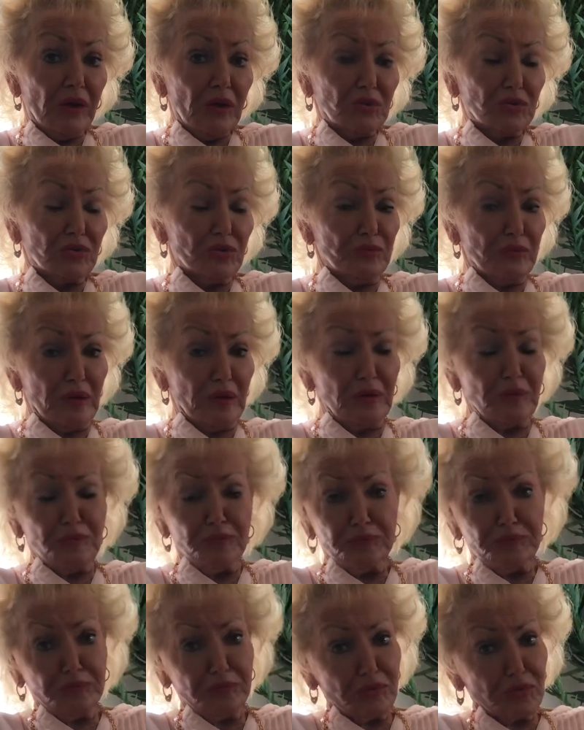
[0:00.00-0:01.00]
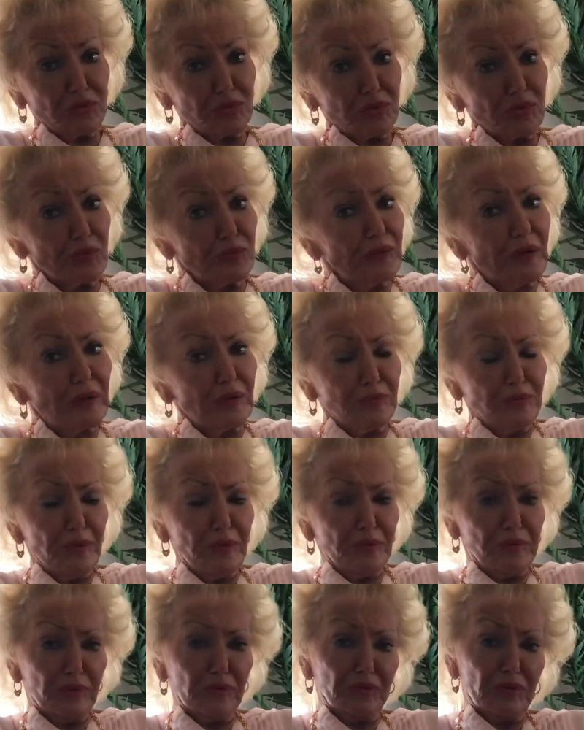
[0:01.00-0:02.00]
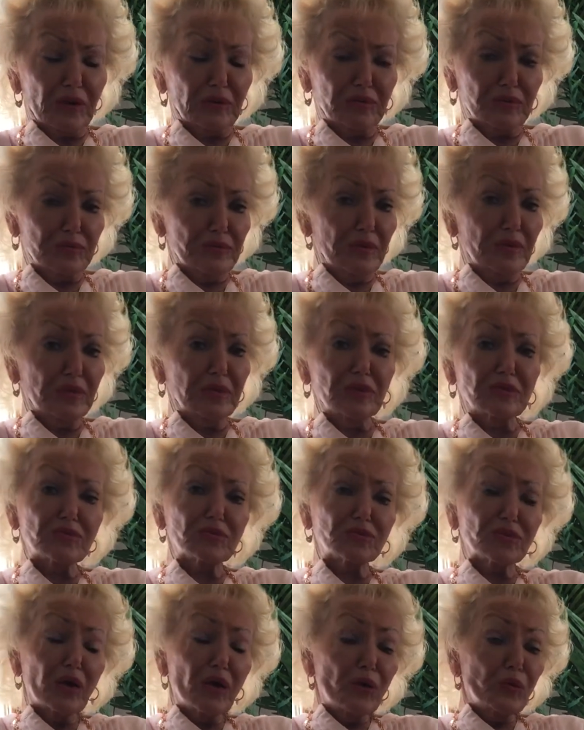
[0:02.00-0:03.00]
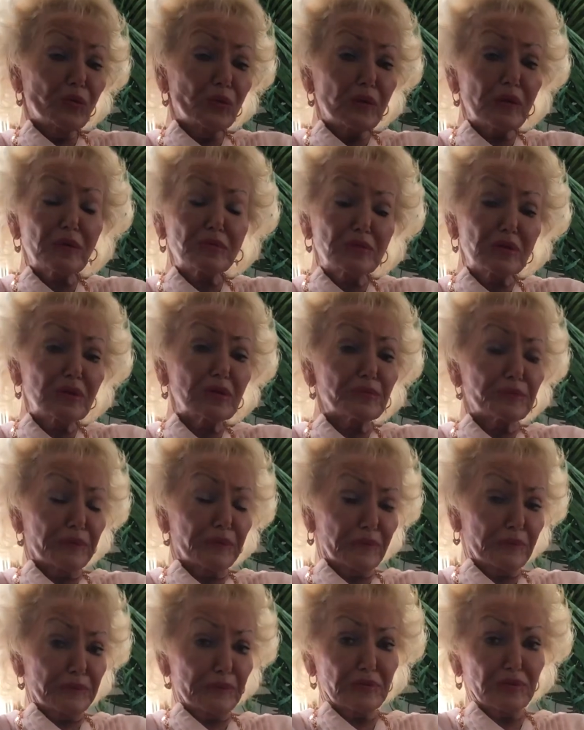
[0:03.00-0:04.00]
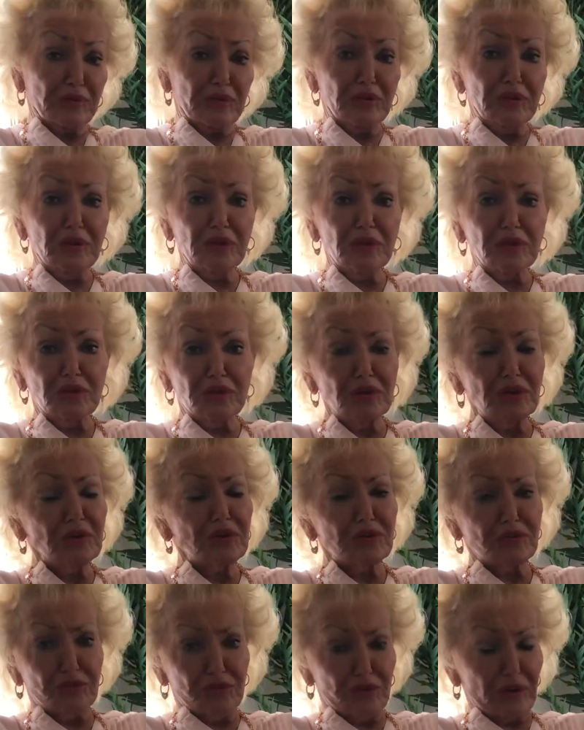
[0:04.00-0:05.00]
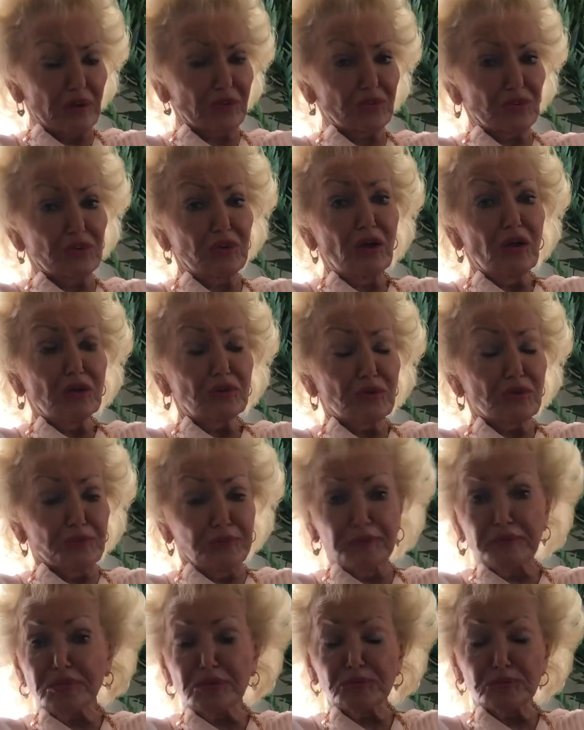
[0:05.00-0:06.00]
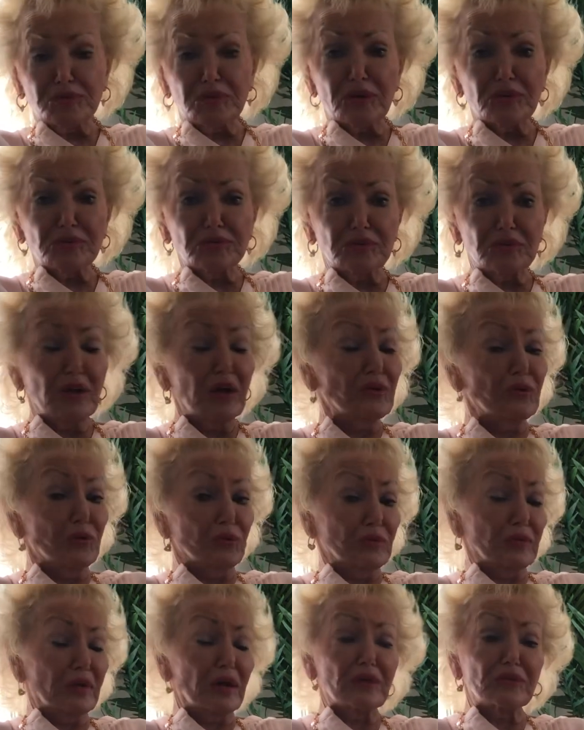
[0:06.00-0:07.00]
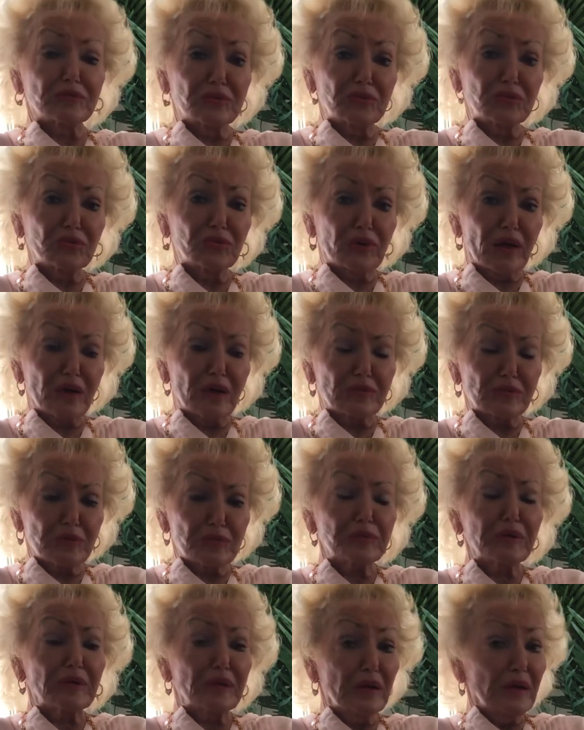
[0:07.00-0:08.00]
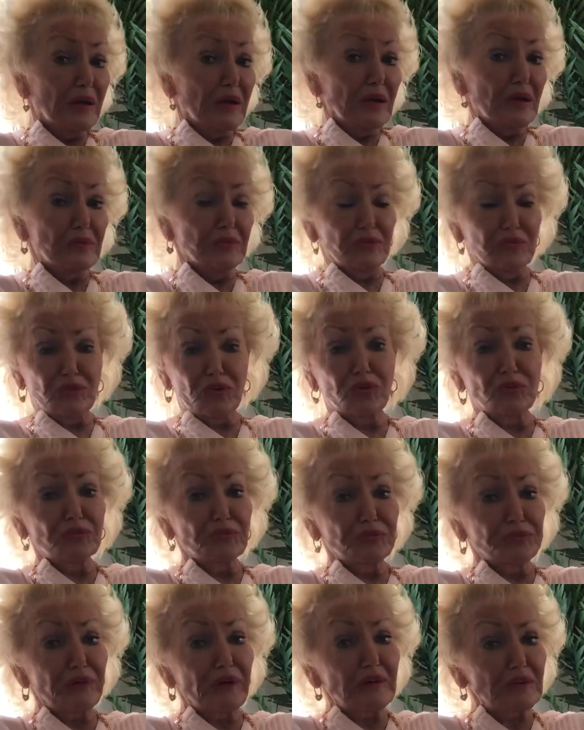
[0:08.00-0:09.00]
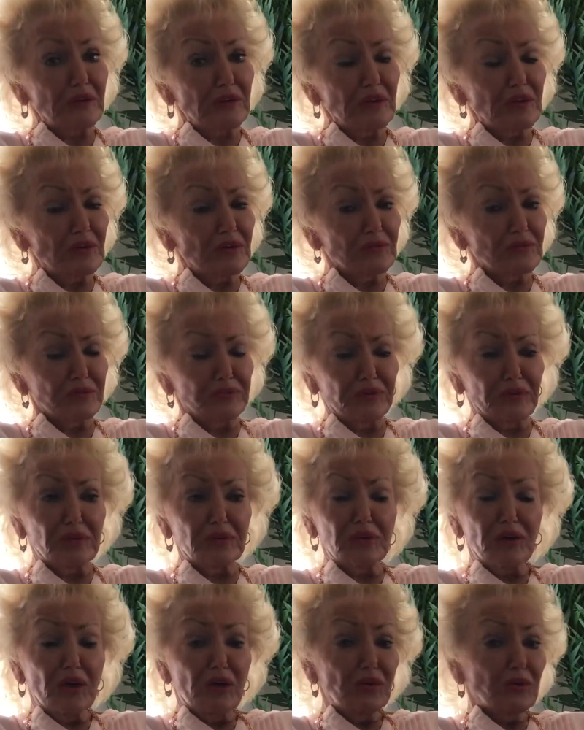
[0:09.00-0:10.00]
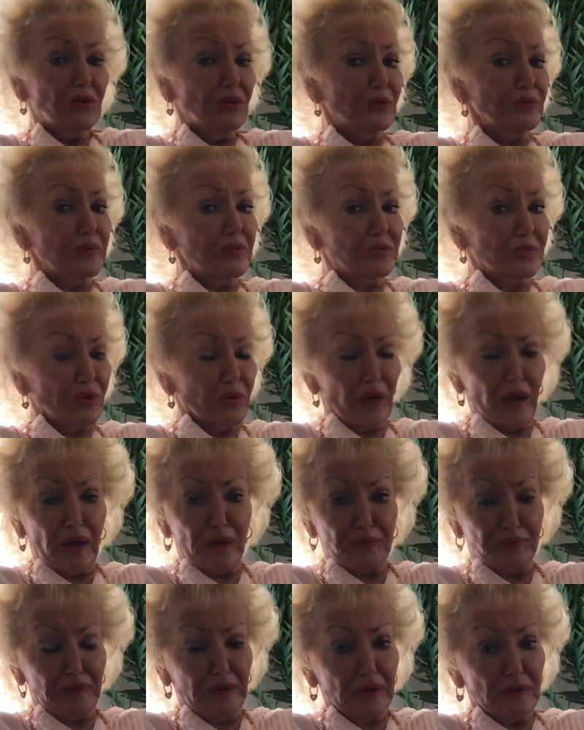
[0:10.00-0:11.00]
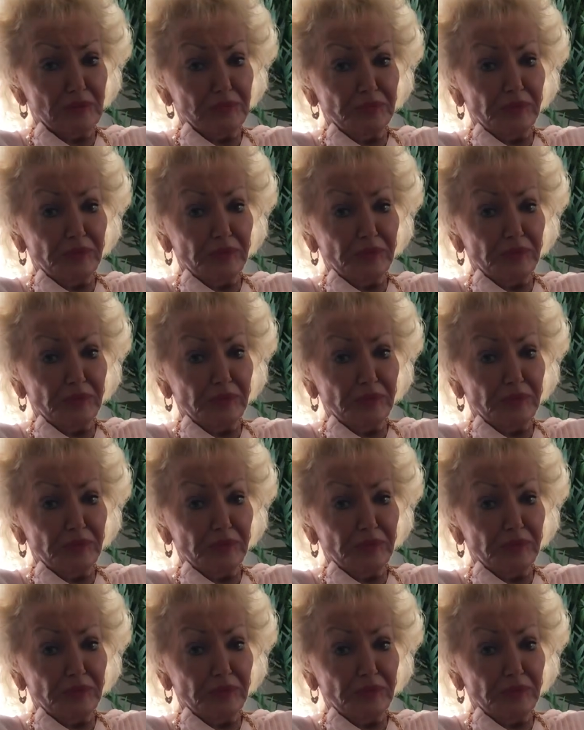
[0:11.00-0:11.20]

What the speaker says: So many people talk to me and they just need a purpose, need a direction to put themselves in. I know a lot of you do have it, but if you don't, find a need and fill it, you'll be so happy.